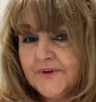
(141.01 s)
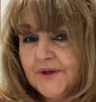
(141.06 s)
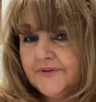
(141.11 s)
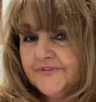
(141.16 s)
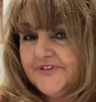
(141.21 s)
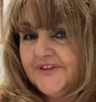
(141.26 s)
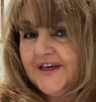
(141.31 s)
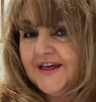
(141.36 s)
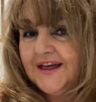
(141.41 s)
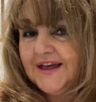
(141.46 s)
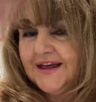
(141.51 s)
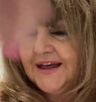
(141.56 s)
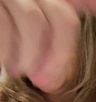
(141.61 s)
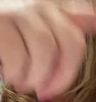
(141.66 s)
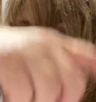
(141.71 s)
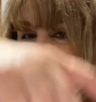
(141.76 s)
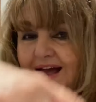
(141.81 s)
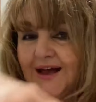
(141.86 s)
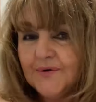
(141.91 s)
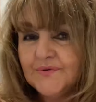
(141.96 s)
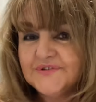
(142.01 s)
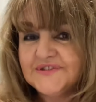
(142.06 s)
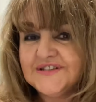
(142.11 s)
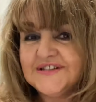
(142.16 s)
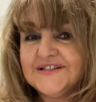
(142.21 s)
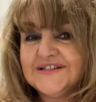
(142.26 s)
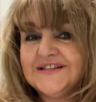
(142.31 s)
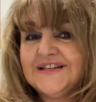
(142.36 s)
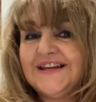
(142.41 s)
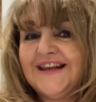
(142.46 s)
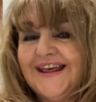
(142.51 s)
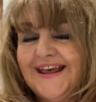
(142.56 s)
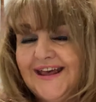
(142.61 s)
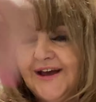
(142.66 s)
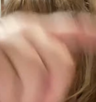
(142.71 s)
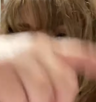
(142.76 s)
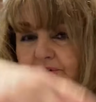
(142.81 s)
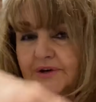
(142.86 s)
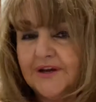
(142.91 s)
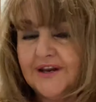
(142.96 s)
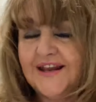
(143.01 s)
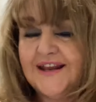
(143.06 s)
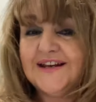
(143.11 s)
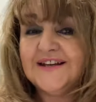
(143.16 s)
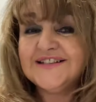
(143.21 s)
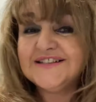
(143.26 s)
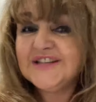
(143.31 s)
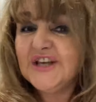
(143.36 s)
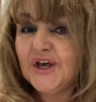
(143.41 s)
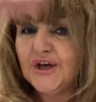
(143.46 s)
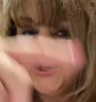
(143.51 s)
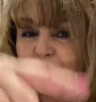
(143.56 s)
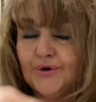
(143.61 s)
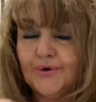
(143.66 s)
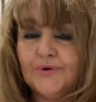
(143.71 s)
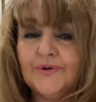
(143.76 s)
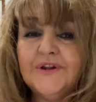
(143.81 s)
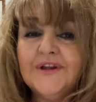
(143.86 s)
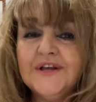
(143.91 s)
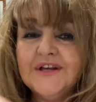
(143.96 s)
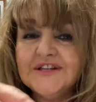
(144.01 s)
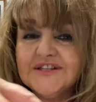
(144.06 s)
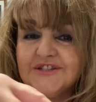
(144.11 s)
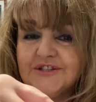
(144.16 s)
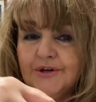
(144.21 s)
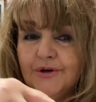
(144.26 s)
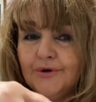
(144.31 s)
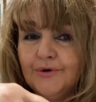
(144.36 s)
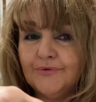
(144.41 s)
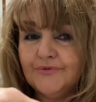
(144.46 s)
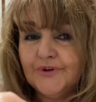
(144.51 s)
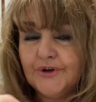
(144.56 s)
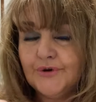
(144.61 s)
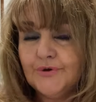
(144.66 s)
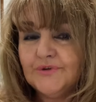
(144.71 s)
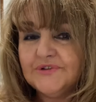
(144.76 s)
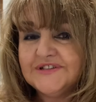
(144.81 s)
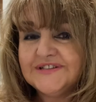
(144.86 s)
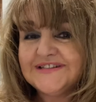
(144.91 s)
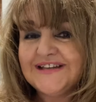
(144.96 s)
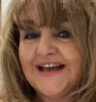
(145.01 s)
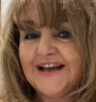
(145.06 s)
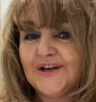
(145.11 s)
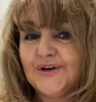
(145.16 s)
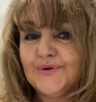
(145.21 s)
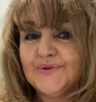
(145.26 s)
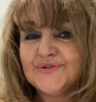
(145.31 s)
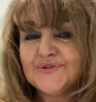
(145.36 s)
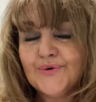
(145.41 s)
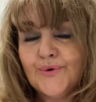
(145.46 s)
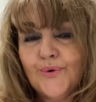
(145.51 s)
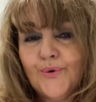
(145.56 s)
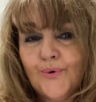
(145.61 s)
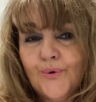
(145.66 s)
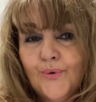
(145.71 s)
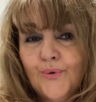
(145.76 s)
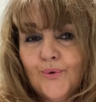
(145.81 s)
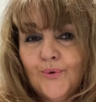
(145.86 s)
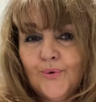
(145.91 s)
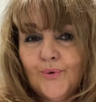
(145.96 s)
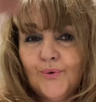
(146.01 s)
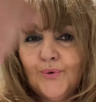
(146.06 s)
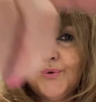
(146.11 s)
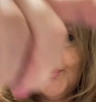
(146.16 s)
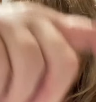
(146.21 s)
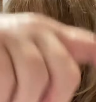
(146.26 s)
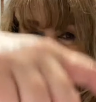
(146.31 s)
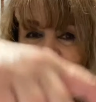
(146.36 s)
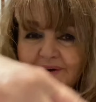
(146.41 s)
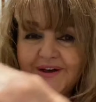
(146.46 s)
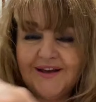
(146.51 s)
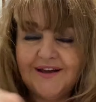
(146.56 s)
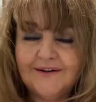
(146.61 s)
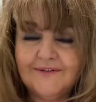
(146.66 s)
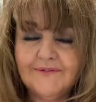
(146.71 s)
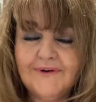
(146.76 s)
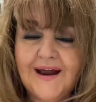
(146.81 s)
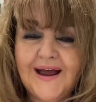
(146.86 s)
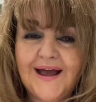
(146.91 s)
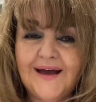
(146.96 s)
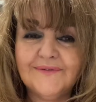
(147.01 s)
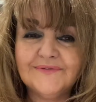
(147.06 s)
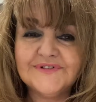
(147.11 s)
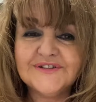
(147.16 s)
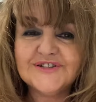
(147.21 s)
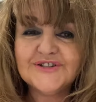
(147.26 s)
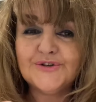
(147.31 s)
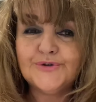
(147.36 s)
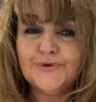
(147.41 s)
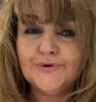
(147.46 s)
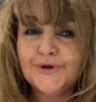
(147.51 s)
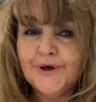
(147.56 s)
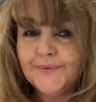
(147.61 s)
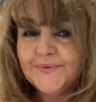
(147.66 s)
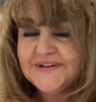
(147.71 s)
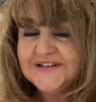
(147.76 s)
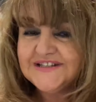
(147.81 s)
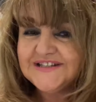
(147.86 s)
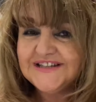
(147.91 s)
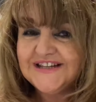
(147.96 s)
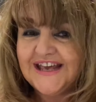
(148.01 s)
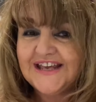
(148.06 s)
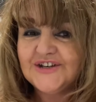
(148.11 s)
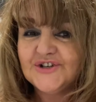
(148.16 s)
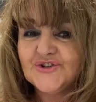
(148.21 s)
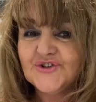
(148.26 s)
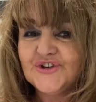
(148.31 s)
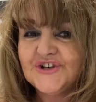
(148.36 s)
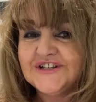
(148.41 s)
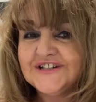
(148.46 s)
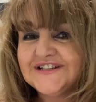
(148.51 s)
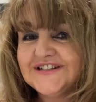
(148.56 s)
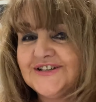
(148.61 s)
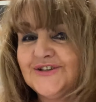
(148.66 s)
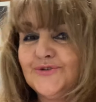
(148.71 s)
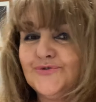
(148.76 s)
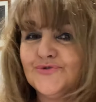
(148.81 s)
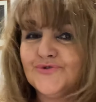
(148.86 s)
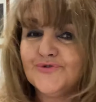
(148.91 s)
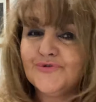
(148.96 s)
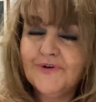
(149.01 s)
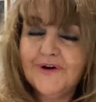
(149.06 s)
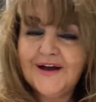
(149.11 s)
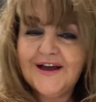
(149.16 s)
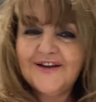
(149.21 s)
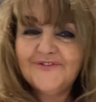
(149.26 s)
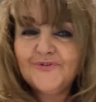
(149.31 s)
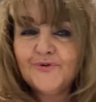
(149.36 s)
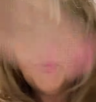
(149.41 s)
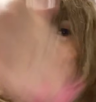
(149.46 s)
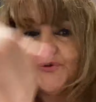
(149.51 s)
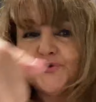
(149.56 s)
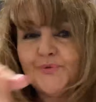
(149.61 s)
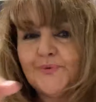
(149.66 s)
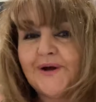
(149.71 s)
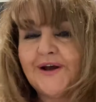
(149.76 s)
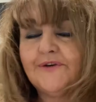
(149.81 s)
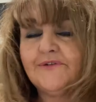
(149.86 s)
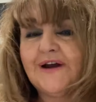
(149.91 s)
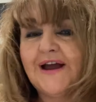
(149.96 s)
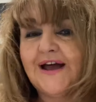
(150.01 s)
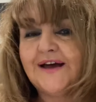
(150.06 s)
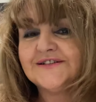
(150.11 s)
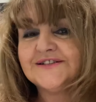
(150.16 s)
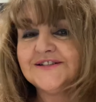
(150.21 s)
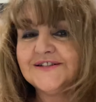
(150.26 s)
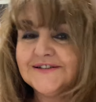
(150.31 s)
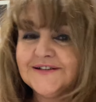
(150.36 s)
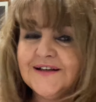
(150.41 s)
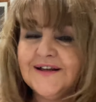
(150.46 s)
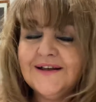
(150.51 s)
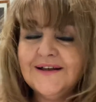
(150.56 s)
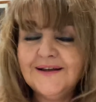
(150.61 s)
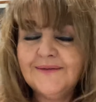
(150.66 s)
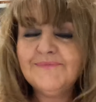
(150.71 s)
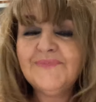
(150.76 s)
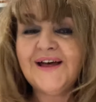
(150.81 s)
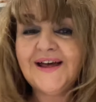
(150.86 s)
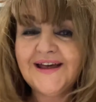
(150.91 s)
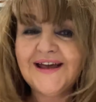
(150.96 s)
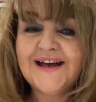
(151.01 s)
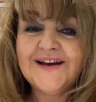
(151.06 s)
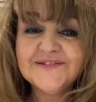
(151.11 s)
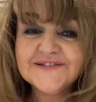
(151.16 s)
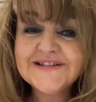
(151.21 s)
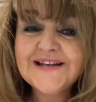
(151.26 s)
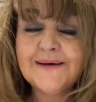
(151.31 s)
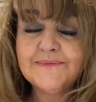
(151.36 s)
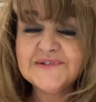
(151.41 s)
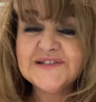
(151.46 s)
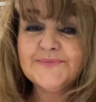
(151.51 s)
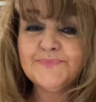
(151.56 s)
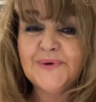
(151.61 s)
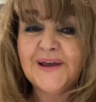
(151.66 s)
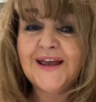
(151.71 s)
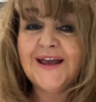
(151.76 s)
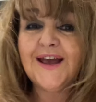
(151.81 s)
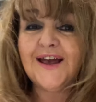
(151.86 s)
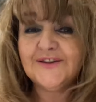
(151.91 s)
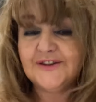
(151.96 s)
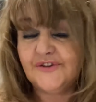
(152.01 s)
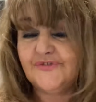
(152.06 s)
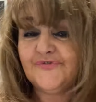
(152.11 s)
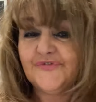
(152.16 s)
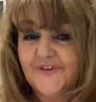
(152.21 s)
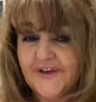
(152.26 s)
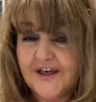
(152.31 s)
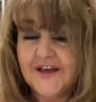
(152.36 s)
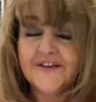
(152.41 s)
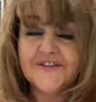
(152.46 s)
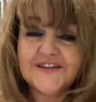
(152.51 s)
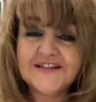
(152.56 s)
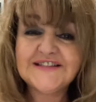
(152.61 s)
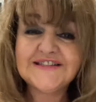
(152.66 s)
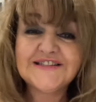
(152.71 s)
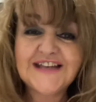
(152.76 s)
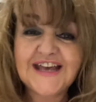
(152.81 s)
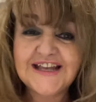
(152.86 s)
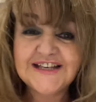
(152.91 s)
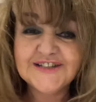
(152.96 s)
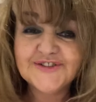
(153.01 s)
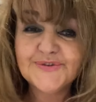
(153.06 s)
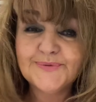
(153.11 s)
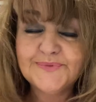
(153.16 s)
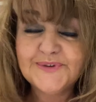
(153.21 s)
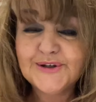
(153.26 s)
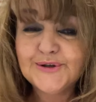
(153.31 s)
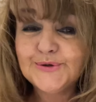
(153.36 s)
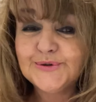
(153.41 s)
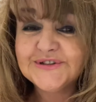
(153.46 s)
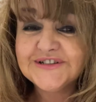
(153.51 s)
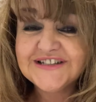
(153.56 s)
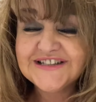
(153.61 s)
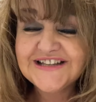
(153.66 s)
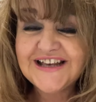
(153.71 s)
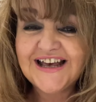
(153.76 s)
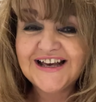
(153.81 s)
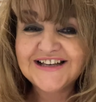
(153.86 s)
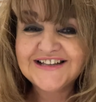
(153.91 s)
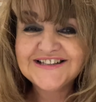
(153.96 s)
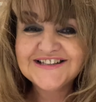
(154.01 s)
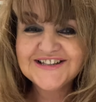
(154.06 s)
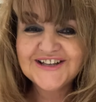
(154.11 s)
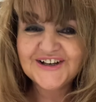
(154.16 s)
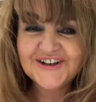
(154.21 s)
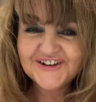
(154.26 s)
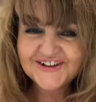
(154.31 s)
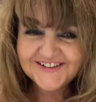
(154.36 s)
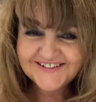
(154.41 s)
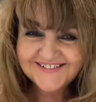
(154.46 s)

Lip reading: that houses lay on in a circle. So the cul-de-sac goes all the way around. So you go into the entrance and you drive all the way around, and my house happened to be at the furthest end from the cul-de-sac. So